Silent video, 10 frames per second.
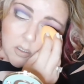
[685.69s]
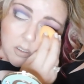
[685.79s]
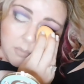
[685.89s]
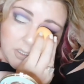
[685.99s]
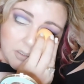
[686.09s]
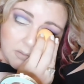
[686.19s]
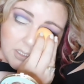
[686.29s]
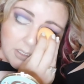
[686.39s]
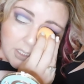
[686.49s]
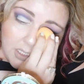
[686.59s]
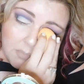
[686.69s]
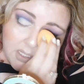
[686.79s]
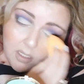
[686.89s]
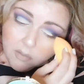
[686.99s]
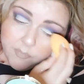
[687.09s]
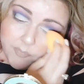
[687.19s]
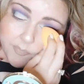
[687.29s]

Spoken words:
I'm going to link Amy